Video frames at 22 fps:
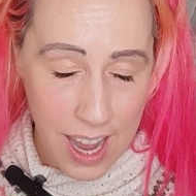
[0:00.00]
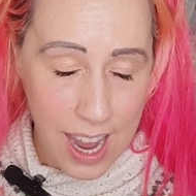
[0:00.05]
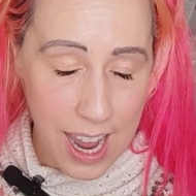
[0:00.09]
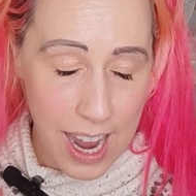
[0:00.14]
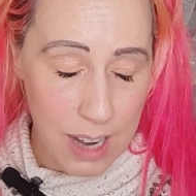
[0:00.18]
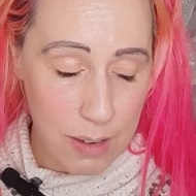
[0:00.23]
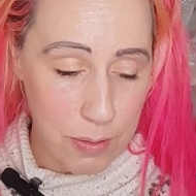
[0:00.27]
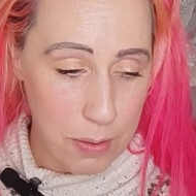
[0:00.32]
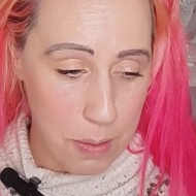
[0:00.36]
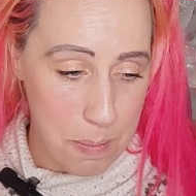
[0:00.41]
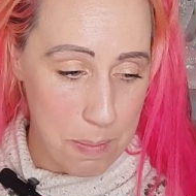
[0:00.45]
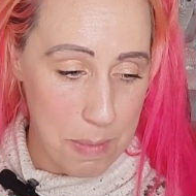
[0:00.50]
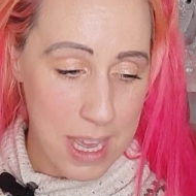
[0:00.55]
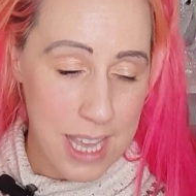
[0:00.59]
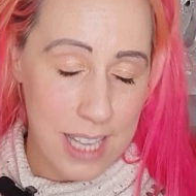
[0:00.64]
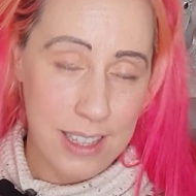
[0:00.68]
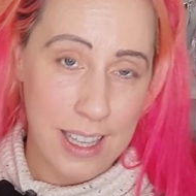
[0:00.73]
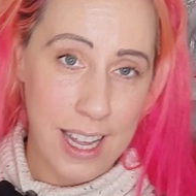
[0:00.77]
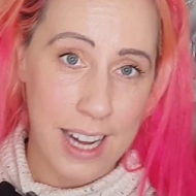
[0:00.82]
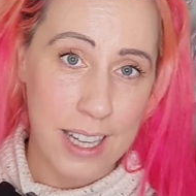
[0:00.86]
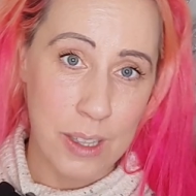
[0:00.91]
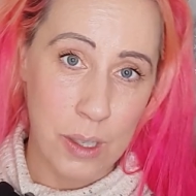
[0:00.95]
and for me
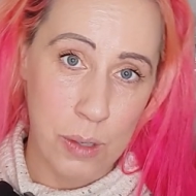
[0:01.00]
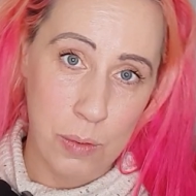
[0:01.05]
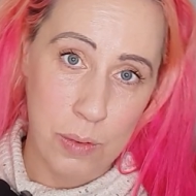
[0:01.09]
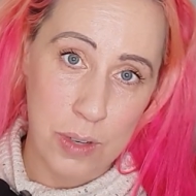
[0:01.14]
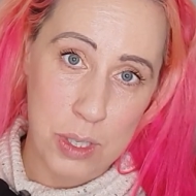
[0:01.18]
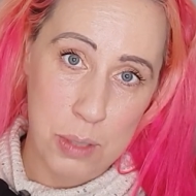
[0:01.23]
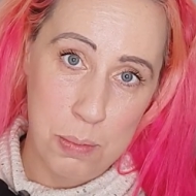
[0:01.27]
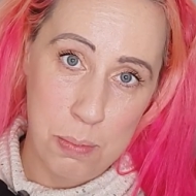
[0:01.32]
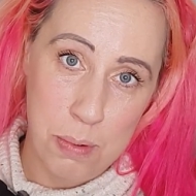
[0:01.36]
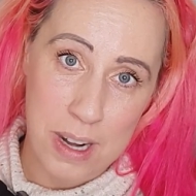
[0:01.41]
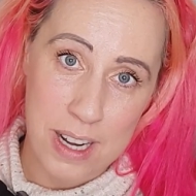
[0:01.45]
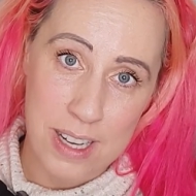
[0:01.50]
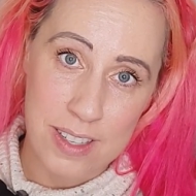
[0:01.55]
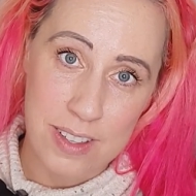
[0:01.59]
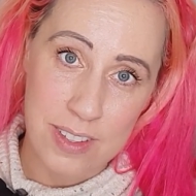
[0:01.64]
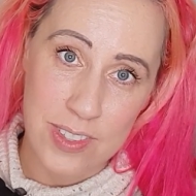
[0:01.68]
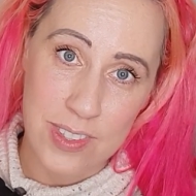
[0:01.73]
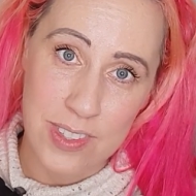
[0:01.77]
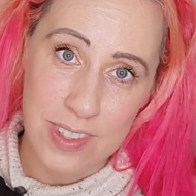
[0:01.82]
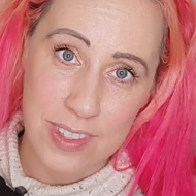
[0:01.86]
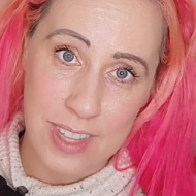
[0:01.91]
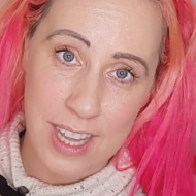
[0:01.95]
light language
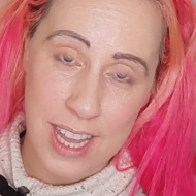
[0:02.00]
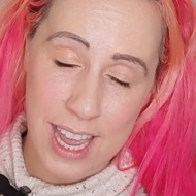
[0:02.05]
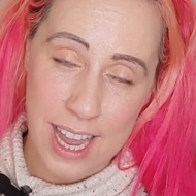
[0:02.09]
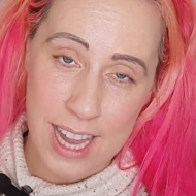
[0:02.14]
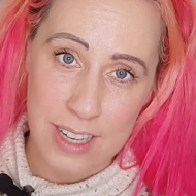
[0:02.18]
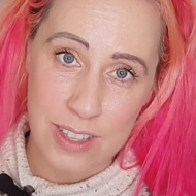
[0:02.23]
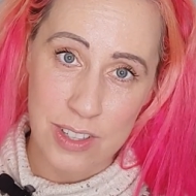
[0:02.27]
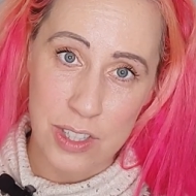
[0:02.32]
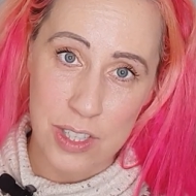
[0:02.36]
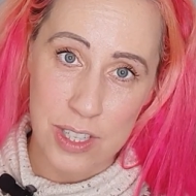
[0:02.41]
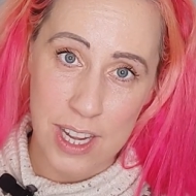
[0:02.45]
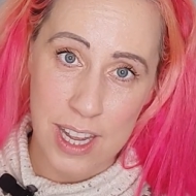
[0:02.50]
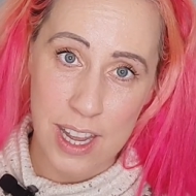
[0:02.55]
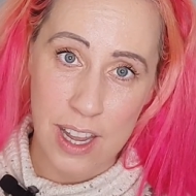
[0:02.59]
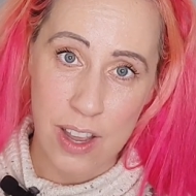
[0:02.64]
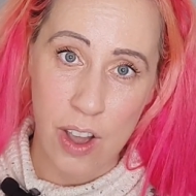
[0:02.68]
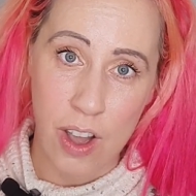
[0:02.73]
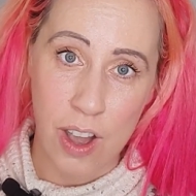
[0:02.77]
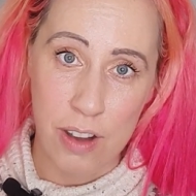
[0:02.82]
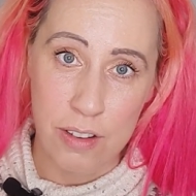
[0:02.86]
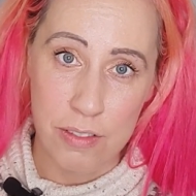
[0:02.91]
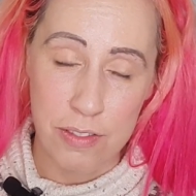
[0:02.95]
brings the energy
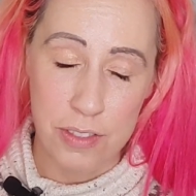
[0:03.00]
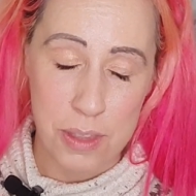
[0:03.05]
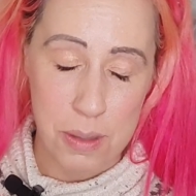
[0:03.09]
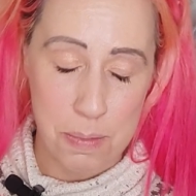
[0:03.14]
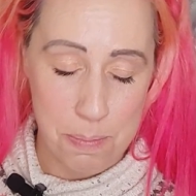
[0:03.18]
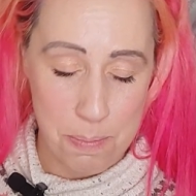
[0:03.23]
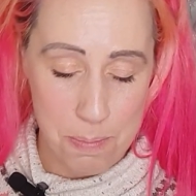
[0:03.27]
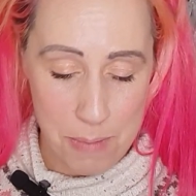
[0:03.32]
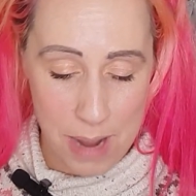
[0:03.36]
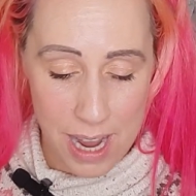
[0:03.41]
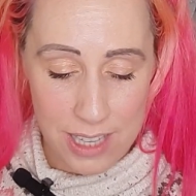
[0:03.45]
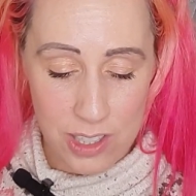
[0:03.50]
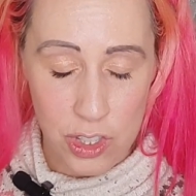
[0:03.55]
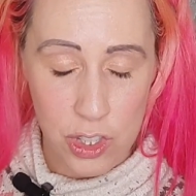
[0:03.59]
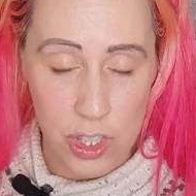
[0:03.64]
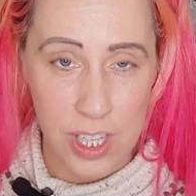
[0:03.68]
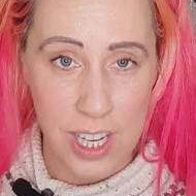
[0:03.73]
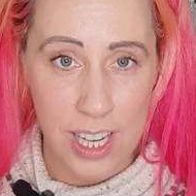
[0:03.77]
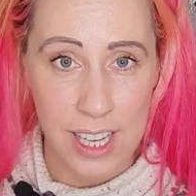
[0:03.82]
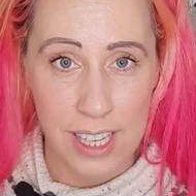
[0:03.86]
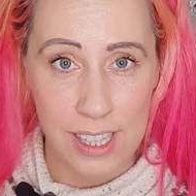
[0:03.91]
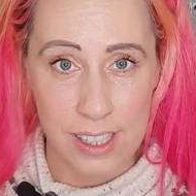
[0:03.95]
of the
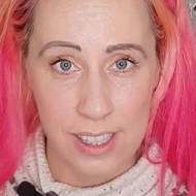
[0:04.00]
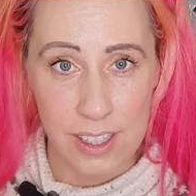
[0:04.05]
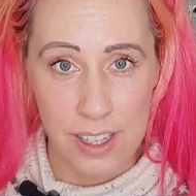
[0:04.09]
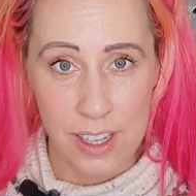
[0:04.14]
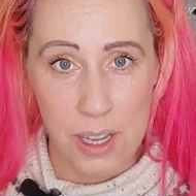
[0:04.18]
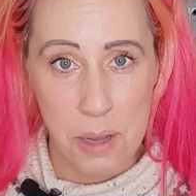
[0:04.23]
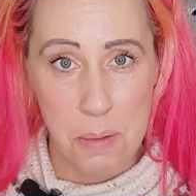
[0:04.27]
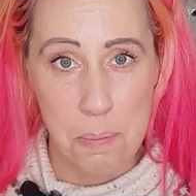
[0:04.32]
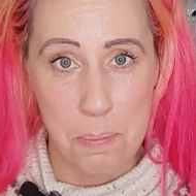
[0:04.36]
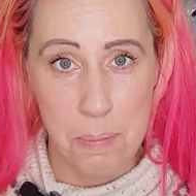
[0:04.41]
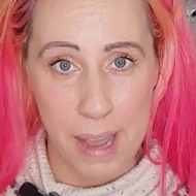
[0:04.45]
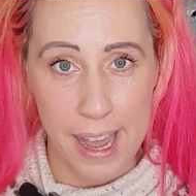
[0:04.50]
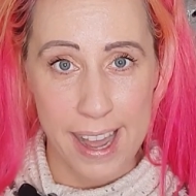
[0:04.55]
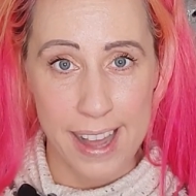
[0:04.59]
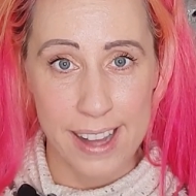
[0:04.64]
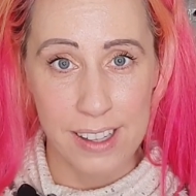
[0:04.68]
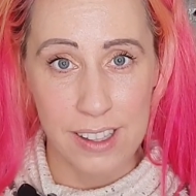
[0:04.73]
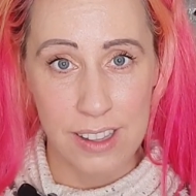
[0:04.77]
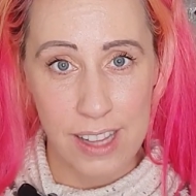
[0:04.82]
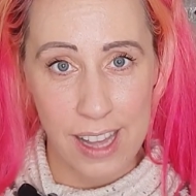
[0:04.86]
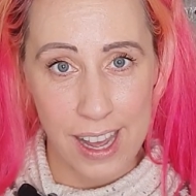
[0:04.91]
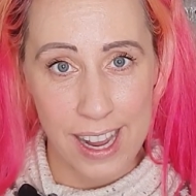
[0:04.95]
magic
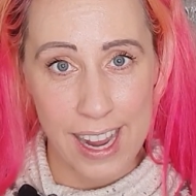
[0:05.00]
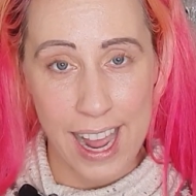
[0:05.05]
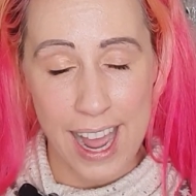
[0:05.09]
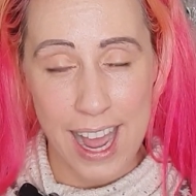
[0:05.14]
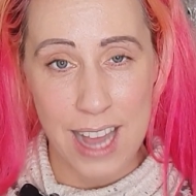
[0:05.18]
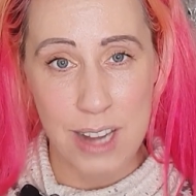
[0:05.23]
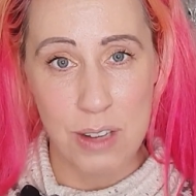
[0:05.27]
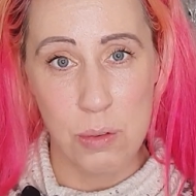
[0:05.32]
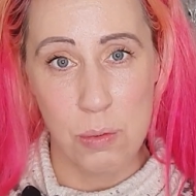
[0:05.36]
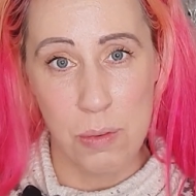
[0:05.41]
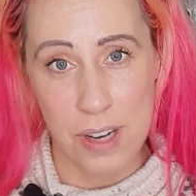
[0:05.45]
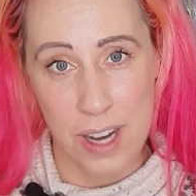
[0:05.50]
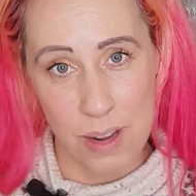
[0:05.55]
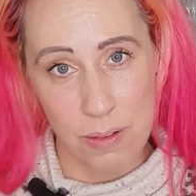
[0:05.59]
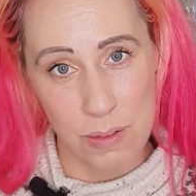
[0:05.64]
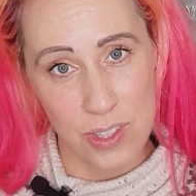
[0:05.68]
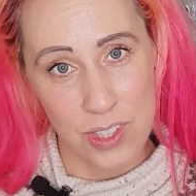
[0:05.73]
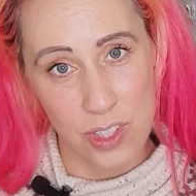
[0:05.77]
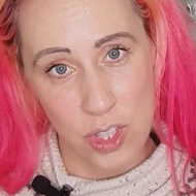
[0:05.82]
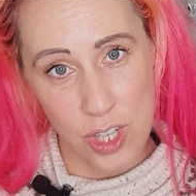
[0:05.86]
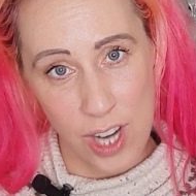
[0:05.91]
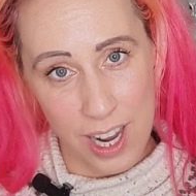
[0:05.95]
back that i had when i
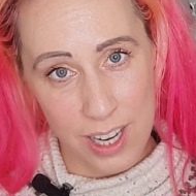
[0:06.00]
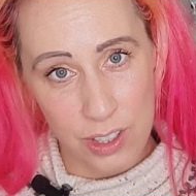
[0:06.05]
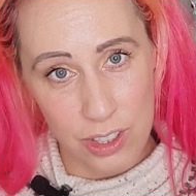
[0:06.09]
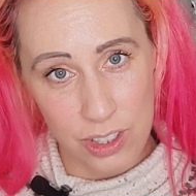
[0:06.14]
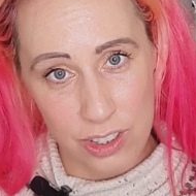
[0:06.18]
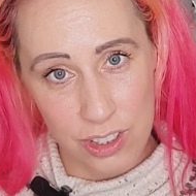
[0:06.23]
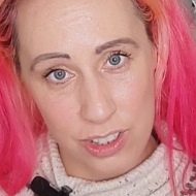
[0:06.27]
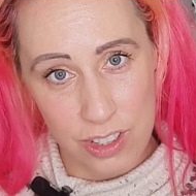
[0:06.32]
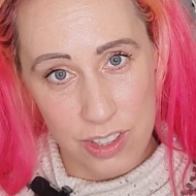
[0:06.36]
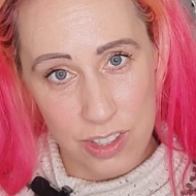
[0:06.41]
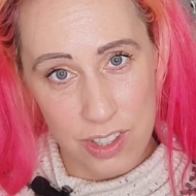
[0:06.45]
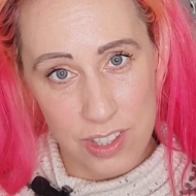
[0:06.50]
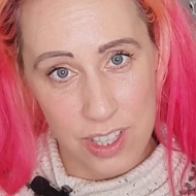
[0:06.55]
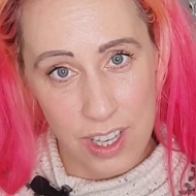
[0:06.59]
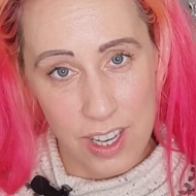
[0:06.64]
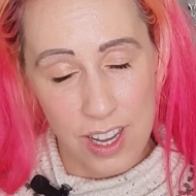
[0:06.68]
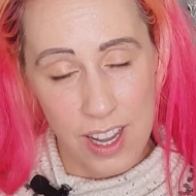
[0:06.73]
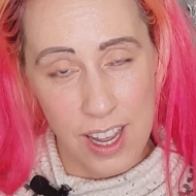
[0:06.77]
was a child